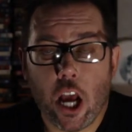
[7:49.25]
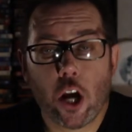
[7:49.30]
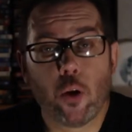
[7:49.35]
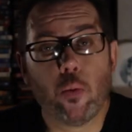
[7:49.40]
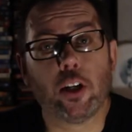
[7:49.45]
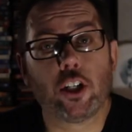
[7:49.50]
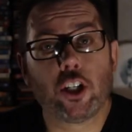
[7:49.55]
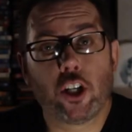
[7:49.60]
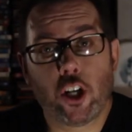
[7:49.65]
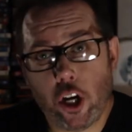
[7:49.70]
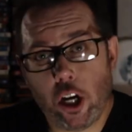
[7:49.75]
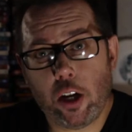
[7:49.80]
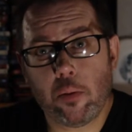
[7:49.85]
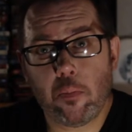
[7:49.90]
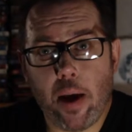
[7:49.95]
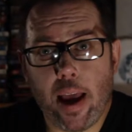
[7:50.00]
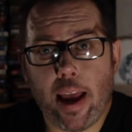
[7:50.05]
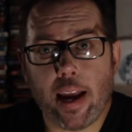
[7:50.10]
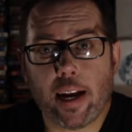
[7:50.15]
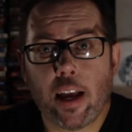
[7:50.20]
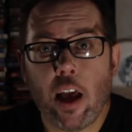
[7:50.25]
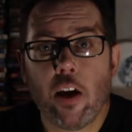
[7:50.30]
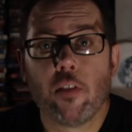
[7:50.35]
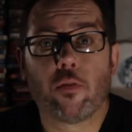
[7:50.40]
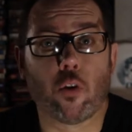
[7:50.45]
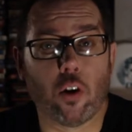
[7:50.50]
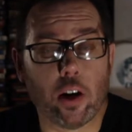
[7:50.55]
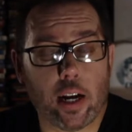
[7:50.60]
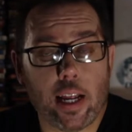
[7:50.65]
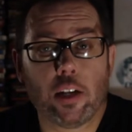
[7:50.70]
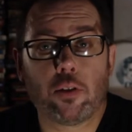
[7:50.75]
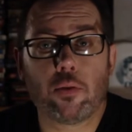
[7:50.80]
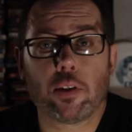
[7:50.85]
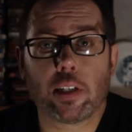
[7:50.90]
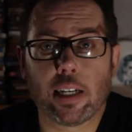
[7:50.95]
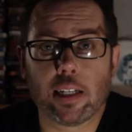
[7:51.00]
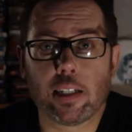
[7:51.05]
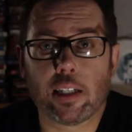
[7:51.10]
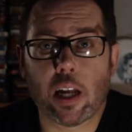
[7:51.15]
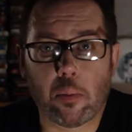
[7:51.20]
which could make for an
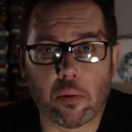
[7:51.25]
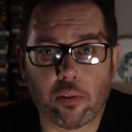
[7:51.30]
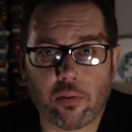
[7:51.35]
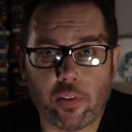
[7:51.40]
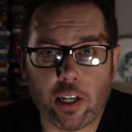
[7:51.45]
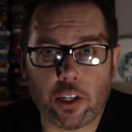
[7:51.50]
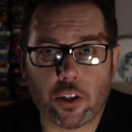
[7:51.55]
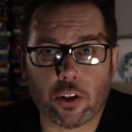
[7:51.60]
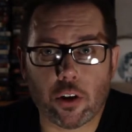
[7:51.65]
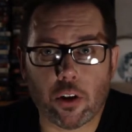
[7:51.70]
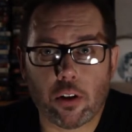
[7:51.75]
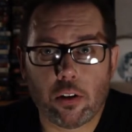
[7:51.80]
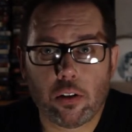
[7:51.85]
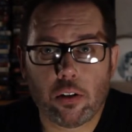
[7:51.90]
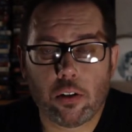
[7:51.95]
interesting double feature.